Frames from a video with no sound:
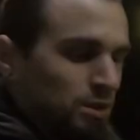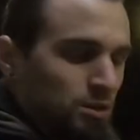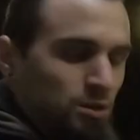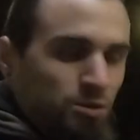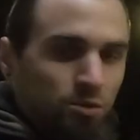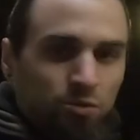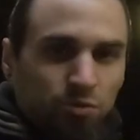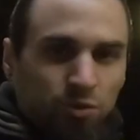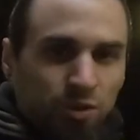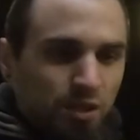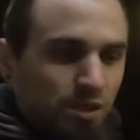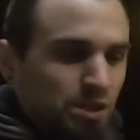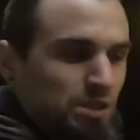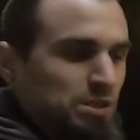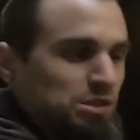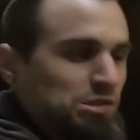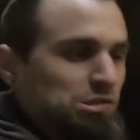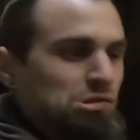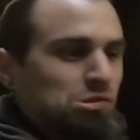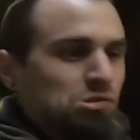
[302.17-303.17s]
Okay,
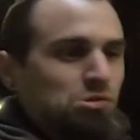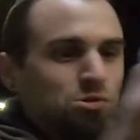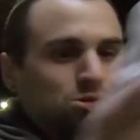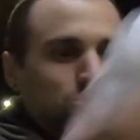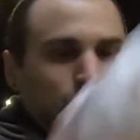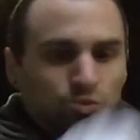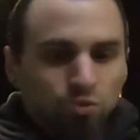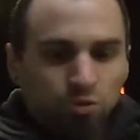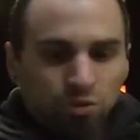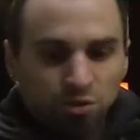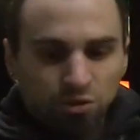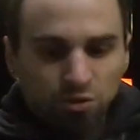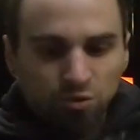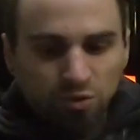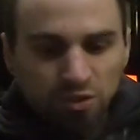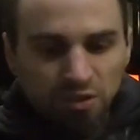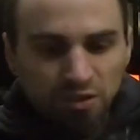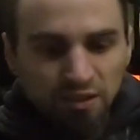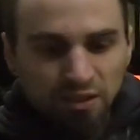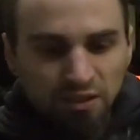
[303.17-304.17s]
so what we
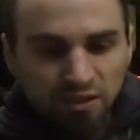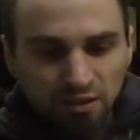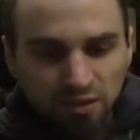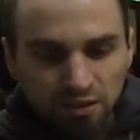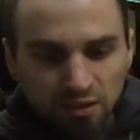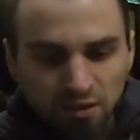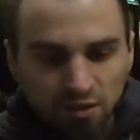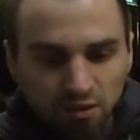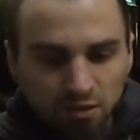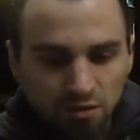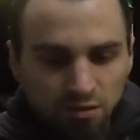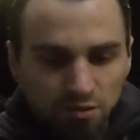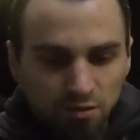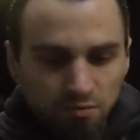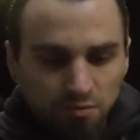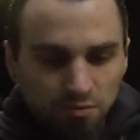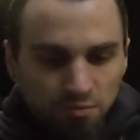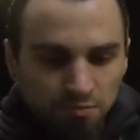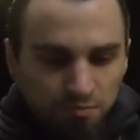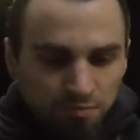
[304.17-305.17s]
got here,
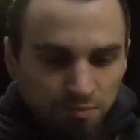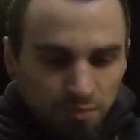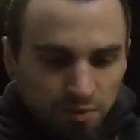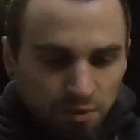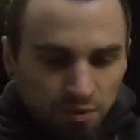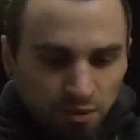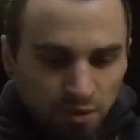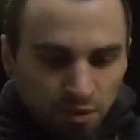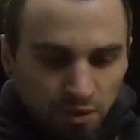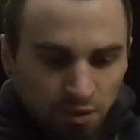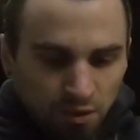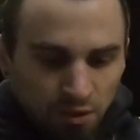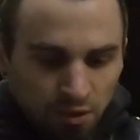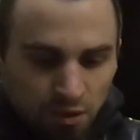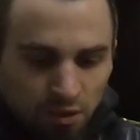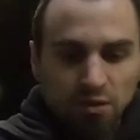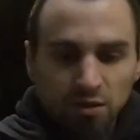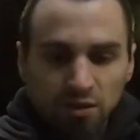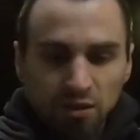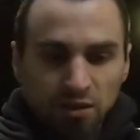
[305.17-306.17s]

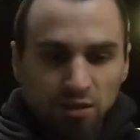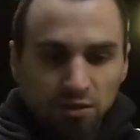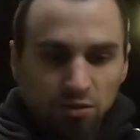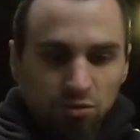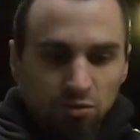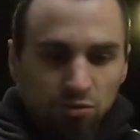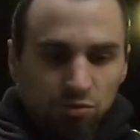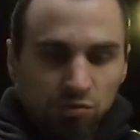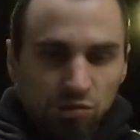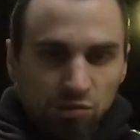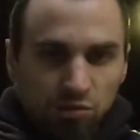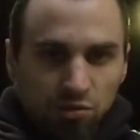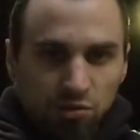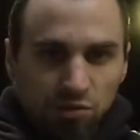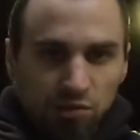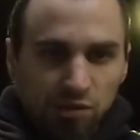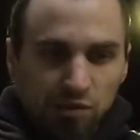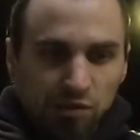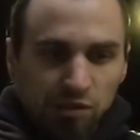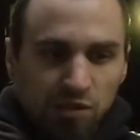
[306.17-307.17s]
I got 2
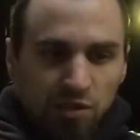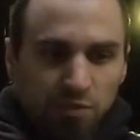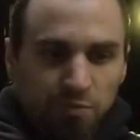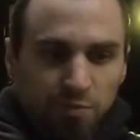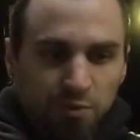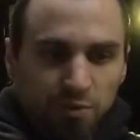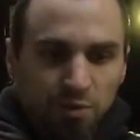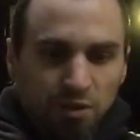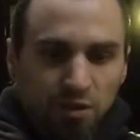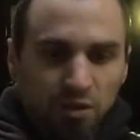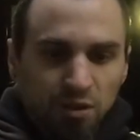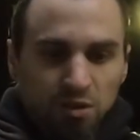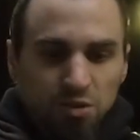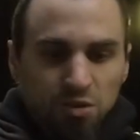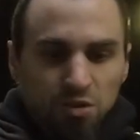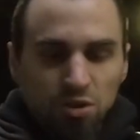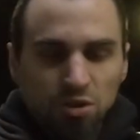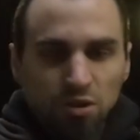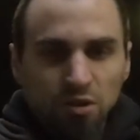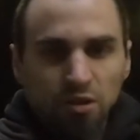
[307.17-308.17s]
sauces separately,
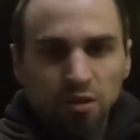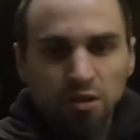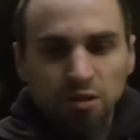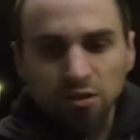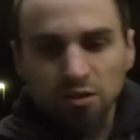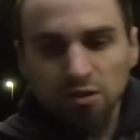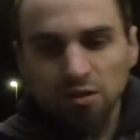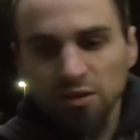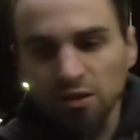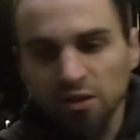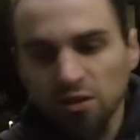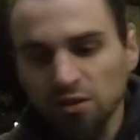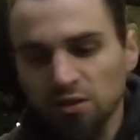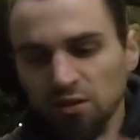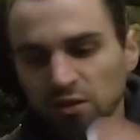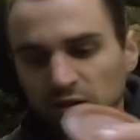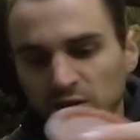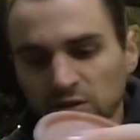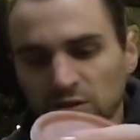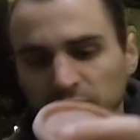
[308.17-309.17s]
chili and
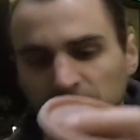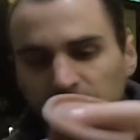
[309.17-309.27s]
garlic,